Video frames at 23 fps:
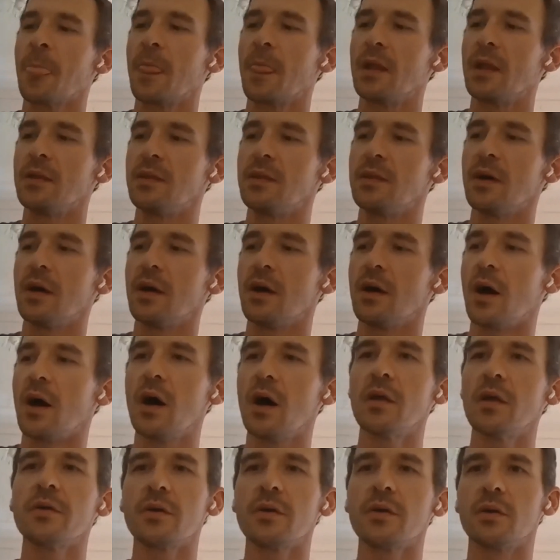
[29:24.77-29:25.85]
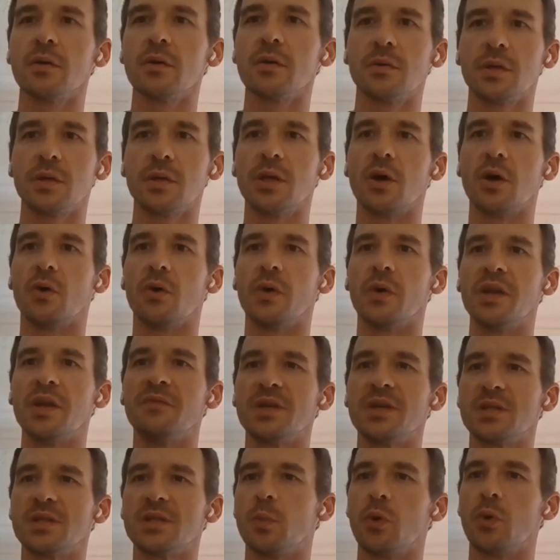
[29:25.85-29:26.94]
The other,
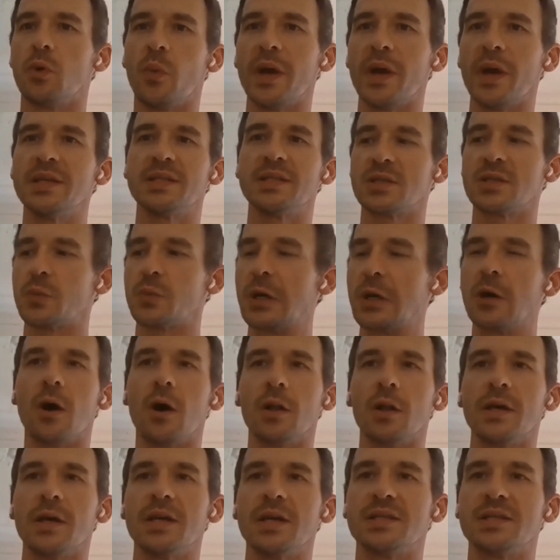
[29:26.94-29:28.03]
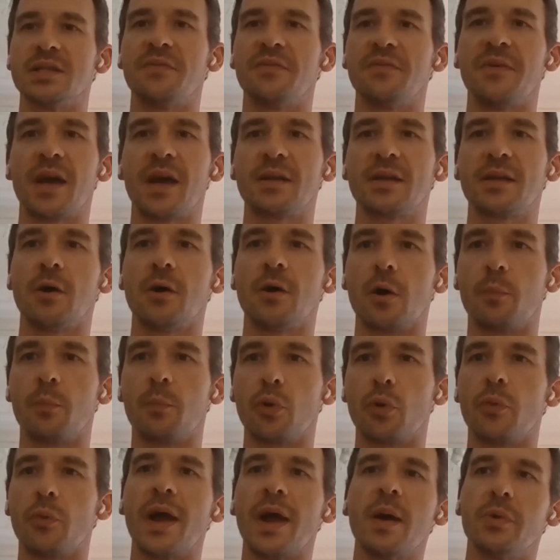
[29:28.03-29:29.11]
invisible waste, as we call it, is the fact that our
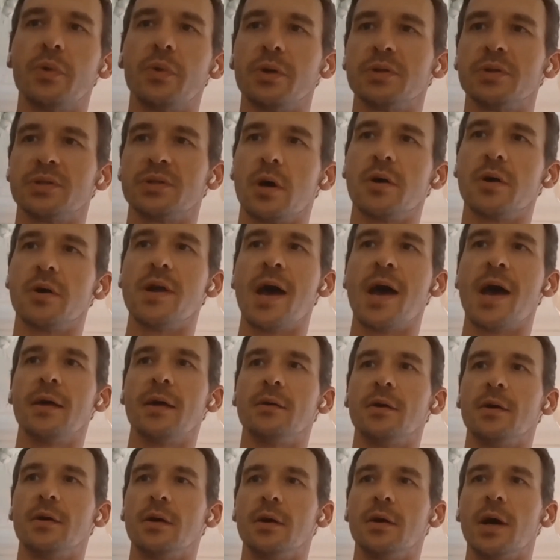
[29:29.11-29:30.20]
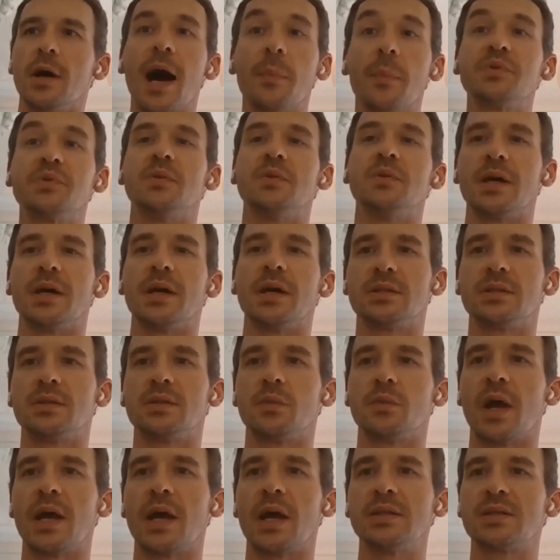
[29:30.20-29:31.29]
parameters are not optimized,
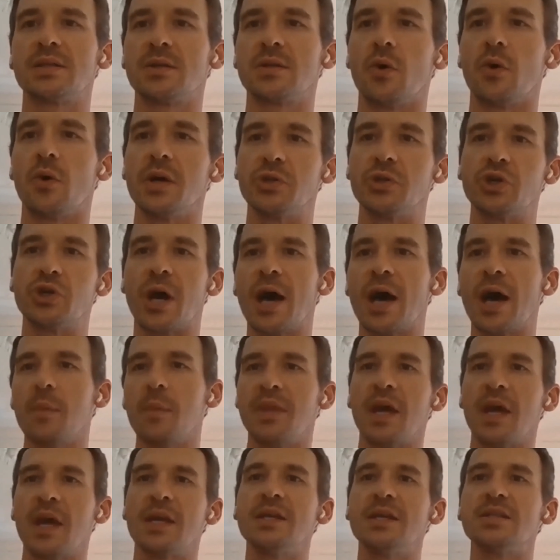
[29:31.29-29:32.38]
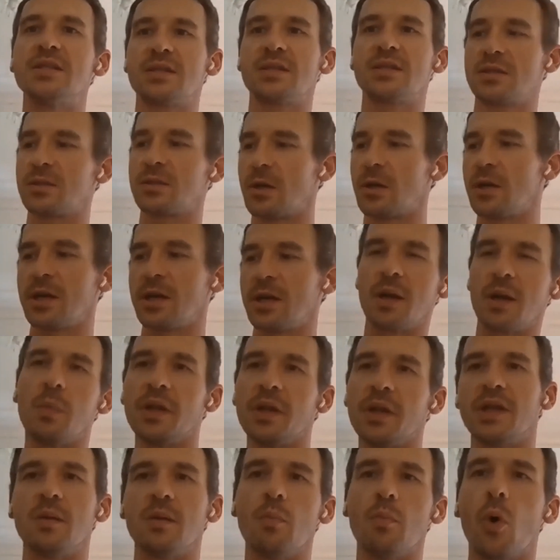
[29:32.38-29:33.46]
right? So a job that is starting on
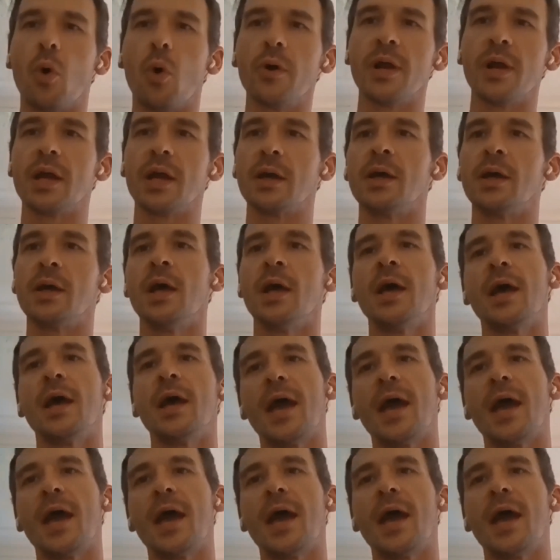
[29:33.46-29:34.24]
Monday morning